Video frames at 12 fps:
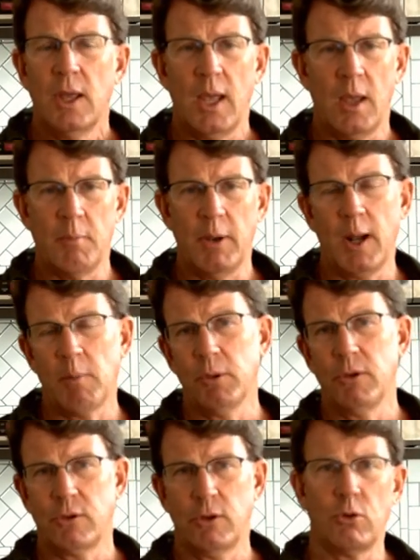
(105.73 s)
and
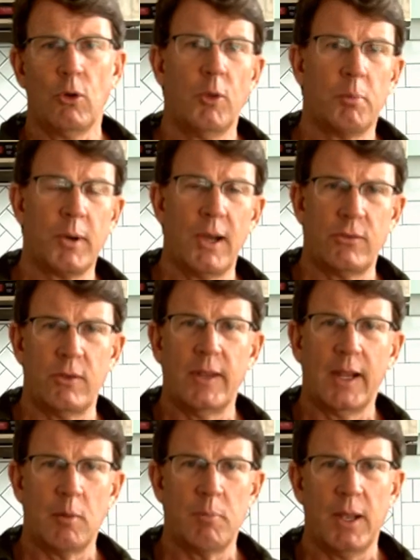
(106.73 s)
monopolies control the price that
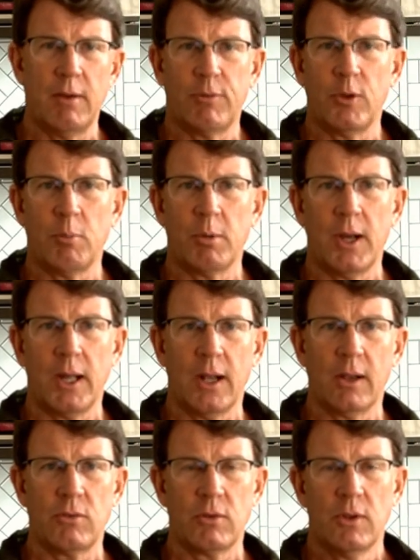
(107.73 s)
they get paid for their
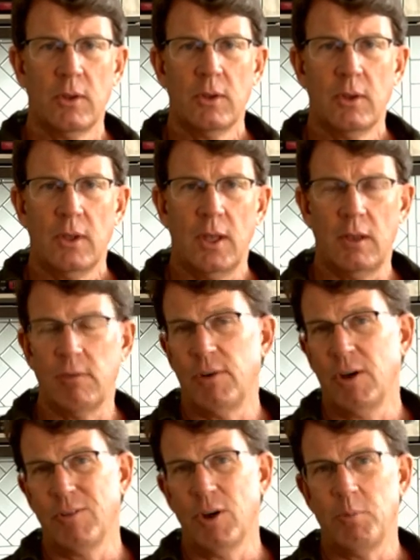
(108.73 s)
products, and they're
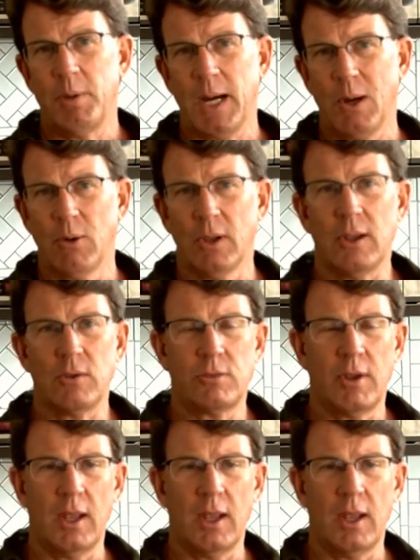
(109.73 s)
very, very powerless.